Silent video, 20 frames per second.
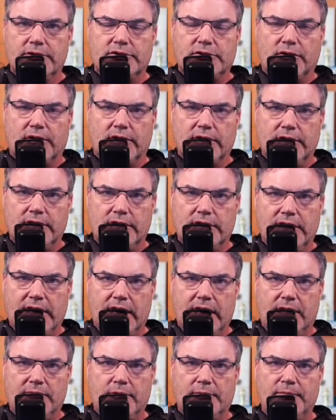So our hidden
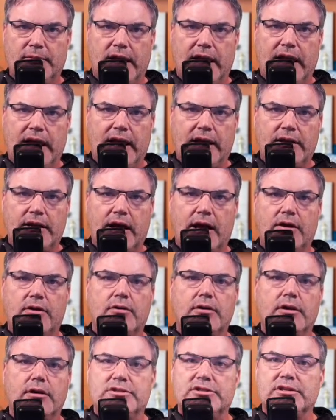album and
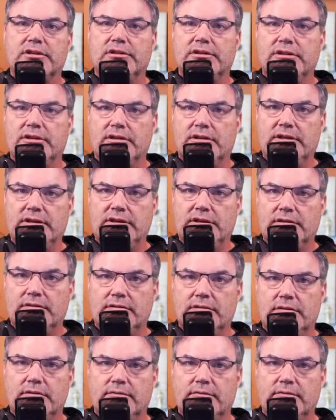our recently deleted